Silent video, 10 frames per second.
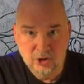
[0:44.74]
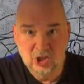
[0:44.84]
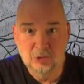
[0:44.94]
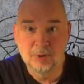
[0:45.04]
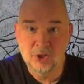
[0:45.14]

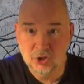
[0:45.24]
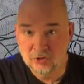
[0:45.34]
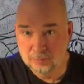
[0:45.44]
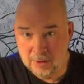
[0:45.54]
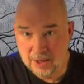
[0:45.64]
To be sure
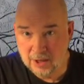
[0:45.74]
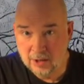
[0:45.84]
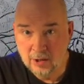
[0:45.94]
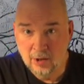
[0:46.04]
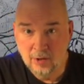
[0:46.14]
of
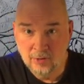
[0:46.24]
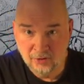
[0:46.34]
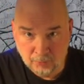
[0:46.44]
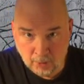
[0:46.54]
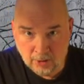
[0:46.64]
beating the
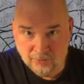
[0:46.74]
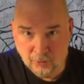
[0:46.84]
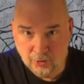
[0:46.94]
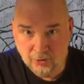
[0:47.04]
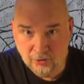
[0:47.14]
smaller
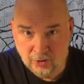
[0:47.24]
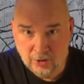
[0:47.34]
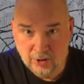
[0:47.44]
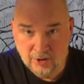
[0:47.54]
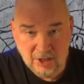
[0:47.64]
force,
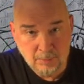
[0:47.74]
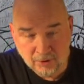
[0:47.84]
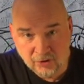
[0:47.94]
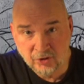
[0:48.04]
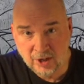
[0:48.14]
they
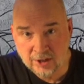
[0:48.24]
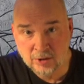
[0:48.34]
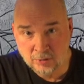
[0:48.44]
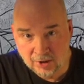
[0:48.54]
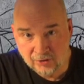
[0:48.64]
must attack
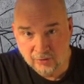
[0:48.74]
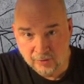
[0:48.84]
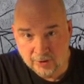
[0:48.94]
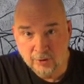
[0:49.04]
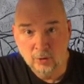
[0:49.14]

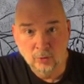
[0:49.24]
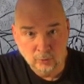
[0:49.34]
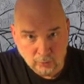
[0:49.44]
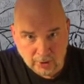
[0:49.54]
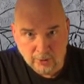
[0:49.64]
aggressively
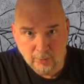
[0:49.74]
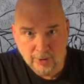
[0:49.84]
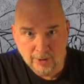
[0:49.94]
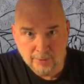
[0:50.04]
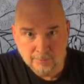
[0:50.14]
right
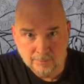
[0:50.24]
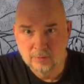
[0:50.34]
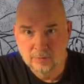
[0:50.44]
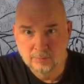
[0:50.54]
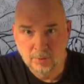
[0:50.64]
away.
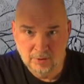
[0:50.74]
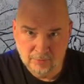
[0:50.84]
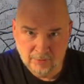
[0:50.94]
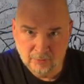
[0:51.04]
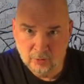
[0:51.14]
But if
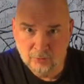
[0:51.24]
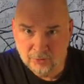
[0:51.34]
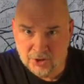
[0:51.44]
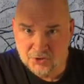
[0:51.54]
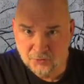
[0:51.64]
the full
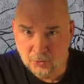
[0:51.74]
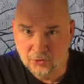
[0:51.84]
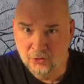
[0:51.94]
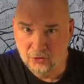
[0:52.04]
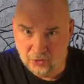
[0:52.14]
French
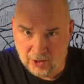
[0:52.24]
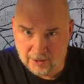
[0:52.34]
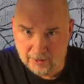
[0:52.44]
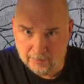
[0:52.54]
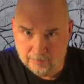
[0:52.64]
force is
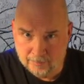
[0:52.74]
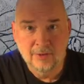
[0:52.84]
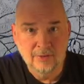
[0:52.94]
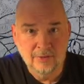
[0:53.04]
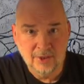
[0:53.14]
there,
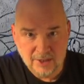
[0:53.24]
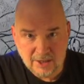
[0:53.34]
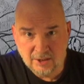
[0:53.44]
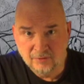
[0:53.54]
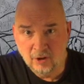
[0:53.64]
they
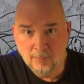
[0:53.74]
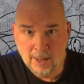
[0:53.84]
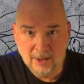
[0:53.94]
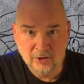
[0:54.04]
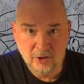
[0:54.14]
need to fall
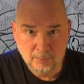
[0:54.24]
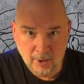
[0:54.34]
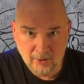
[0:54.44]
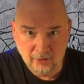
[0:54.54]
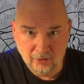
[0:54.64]
back to the
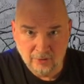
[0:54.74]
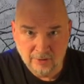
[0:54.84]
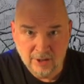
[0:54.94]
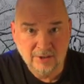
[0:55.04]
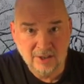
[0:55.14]
Pratzen
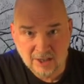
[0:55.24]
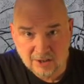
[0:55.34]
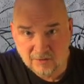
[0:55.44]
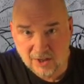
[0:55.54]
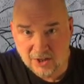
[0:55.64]
and take
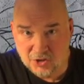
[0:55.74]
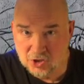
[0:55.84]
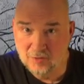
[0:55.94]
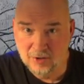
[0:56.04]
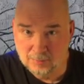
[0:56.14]
advantage
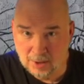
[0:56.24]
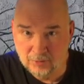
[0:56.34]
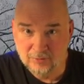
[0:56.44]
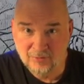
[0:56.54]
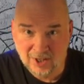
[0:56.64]
of their
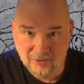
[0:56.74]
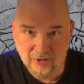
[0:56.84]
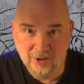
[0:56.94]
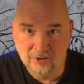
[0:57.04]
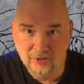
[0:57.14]
mountain
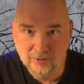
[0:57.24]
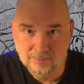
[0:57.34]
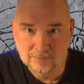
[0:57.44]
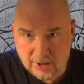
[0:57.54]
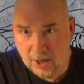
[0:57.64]
fastness.
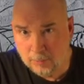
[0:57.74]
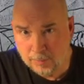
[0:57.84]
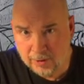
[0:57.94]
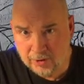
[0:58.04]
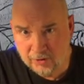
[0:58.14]
To help
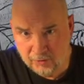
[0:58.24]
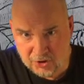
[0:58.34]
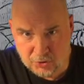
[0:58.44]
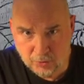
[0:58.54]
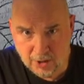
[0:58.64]
players
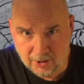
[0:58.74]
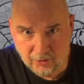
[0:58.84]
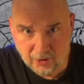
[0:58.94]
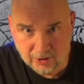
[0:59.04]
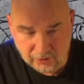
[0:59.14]
visualize
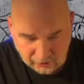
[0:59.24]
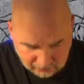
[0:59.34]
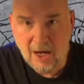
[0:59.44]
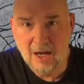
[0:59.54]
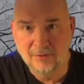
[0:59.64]
this,
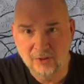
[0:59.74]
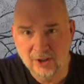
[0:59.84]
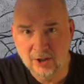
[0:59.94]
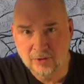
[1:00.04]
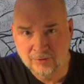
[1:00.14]
I've
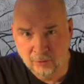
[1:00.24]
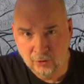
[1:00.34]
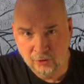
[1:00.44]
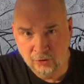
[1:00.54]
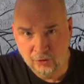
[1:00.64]
set out the
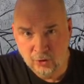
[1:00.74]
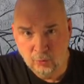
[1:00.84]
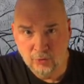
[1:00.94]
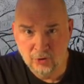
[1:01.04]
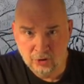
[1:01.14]
forces
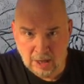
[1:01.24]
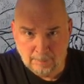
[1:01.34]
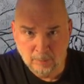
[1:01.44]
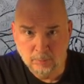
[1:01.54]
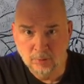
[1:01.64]
with their
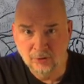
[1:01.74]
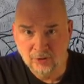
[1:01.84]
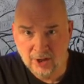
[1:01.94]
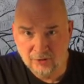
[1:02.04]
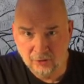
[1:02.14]
comparable
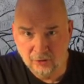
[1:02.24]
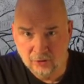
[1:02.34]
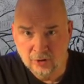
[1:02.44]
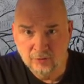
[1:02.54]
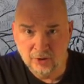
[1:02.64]

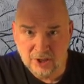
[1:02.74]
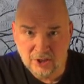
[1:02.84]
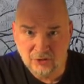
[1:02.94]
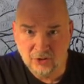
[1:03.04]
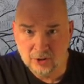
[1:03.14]
sizes for
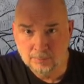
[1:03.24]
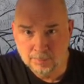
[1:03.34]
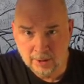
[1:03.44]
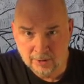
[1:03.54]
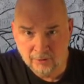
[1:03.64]
easy
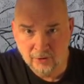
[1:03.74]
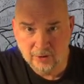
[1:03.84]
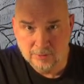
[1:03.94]
comparison.